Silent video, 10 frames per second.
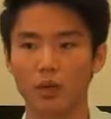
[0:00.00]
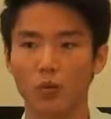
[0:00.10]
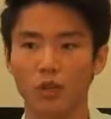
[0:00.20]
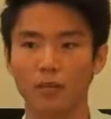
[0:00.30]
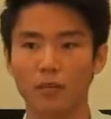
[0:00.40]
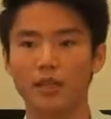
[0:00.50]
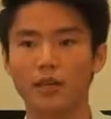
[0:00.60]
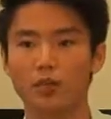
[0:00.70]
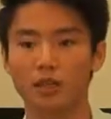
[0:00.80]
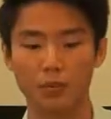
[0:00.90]
wouldn't it be
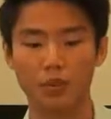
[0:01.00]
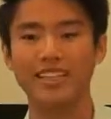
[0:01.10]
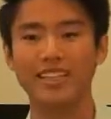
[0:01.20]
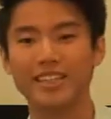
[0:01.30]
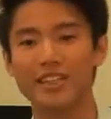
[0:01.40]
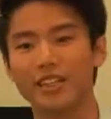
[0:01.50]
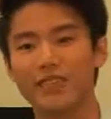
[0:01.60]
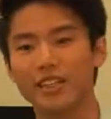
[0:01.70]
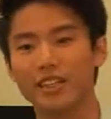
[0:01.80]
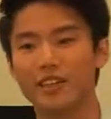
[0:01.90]
wouldn't it be neat if
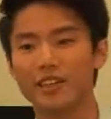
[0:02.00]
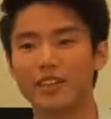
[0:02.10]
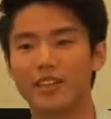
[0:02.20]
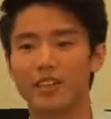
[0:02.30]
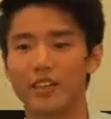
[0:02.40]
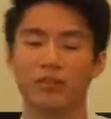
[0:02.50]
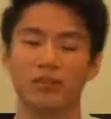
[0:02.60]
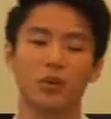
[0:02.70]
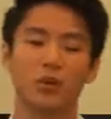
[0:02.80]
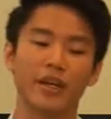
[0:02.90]
it if it, if it came out
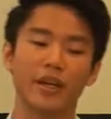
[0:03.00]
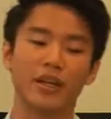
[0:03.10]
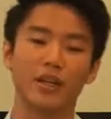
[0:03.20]
this way?